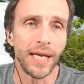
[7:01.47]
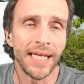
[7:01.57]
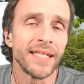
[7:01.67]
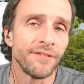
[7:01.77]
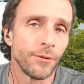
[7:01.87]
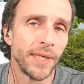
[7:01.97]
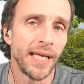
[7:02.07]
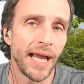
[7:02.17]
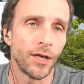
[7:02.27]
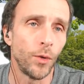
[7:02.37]
easy for me
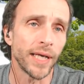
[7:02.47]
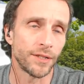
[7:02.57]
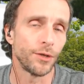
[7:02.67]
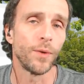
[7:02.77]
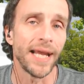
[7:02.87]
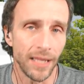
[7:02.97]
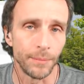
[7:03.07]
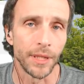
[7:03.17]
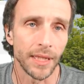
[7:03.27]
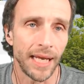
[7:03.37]
and quick to write the
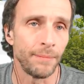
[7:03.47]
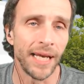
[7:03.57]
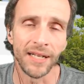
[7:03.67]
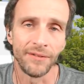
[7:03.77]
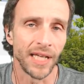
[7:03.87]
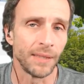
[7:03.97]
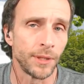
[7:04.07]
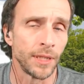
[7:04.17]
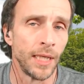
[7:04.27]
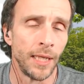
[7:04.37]
book and make it
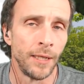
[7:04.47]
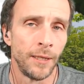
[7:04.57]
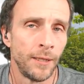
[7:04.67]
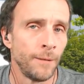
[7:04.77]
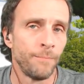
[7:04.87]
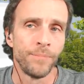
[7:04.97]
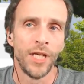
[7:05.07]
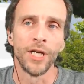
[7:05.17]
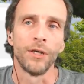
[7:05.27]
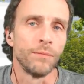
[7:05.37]
available,
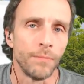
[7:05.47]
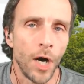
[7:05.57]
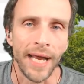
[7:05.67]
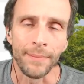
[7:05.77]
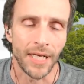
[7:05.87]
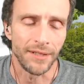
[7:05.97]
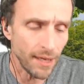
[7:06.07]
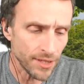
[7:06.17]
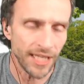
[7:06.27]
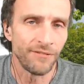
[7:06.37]
on Amazon.
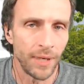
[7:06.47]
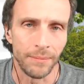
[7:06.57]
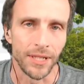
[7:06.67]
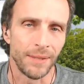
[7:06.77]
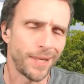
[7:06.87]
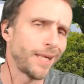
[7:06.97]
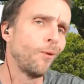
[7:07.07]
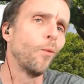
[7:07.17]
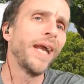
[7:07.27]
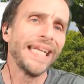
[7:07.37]
I'll self-publish. I'm not going to
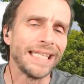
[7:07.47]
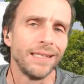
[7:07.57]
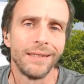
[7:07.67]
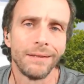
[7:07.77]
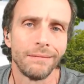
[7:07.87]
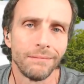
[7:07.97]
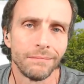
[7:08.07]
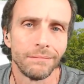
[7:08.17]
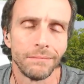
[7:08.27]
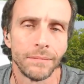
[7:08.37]
wait.
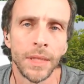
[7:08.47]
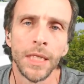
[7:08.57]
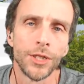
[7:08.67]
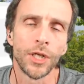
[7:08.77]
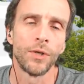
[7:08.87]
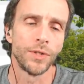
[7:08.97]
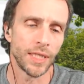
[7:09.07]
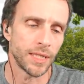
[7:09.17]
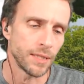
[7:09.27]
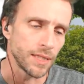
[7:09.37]
So
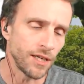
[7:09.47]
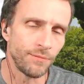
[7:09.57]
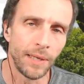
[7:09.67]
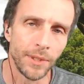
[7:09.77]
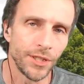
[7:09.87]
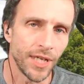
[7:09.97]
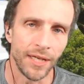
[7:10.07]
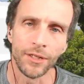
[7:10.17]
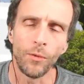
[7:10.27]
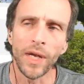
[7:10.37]
just self-publish,
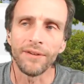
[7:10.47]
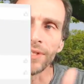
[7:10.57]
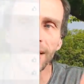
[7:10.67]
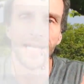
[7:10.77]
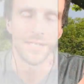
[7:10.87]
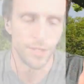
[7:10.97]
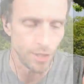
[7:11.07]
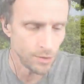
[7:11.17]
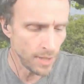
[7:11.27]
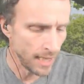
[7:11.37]
Kindle, whatever, to get it to
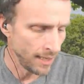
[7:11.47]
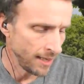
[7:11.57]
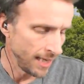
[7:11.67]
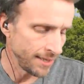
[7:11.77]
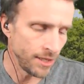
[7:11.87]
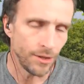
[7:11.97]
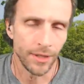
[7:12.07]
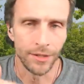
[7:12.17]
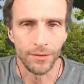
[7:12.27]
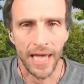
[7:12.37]
you, and then you
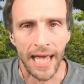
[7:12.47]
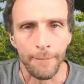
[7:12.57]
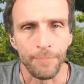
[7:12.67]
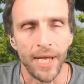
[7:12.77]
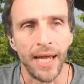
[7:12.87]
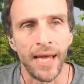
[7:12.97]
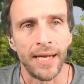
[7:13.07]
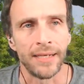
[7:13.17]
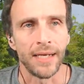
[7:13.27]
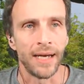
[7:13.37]
can do that.
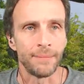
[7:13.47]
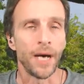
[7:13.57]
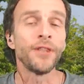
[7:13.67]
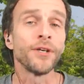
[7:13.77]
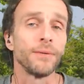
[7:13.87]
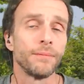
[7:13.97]
And other